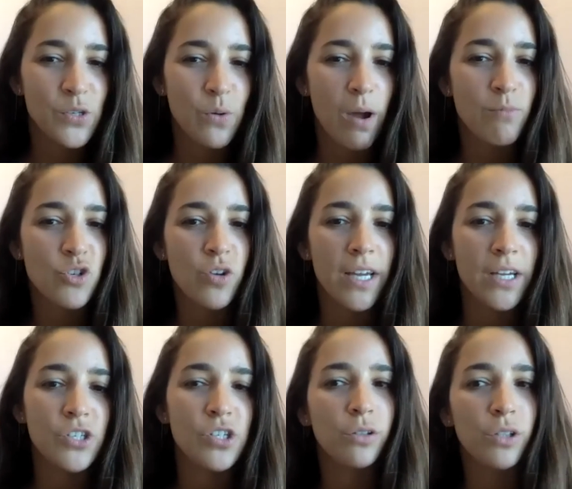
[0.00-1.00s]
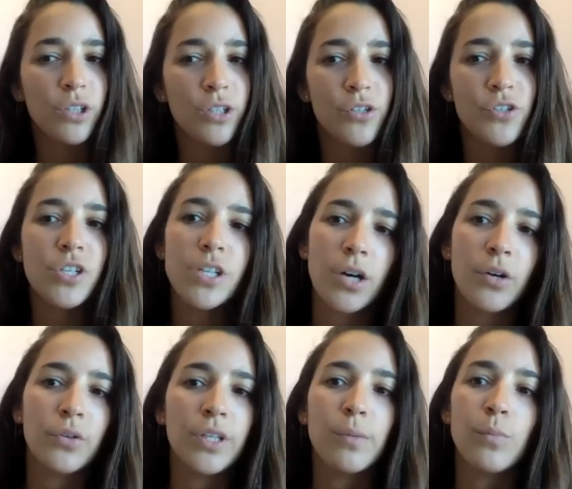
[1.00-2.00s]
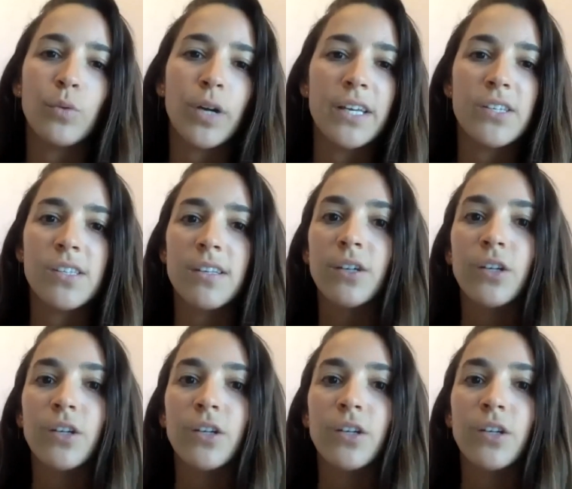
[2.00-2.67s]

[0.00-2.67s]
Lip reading: So I'm trying to learn to not only embrace the